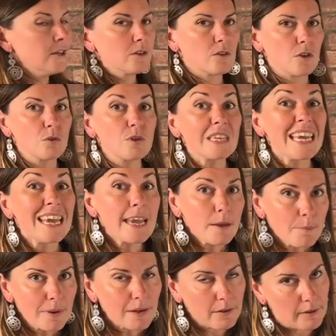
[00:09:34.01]
So
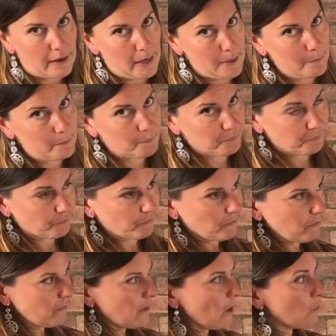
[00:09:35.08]
typically,
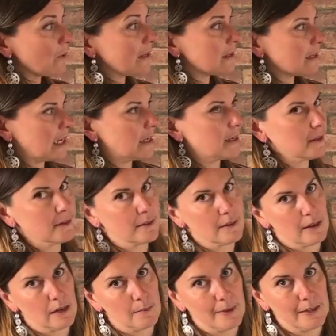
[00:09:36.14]
with tendons and
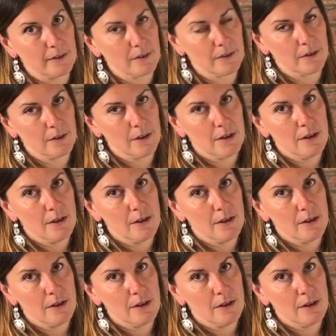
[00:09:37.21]
ligaments,